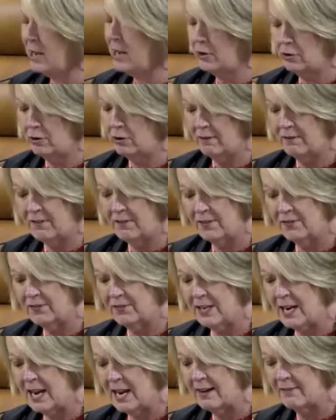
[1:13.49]
over
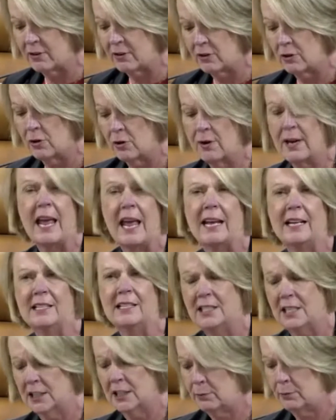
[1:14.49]
950 have
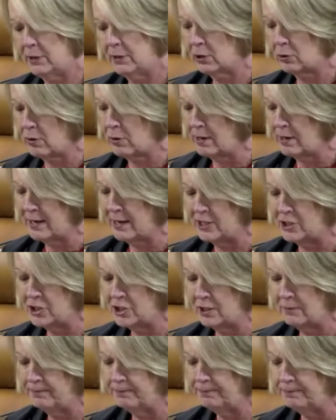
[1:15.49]
earned
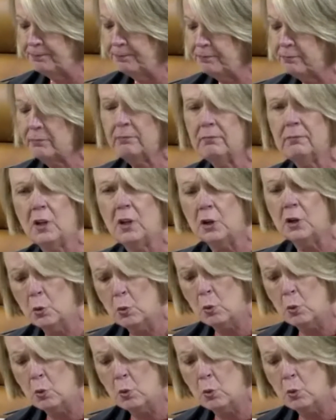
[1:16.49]
AACSB accreditation,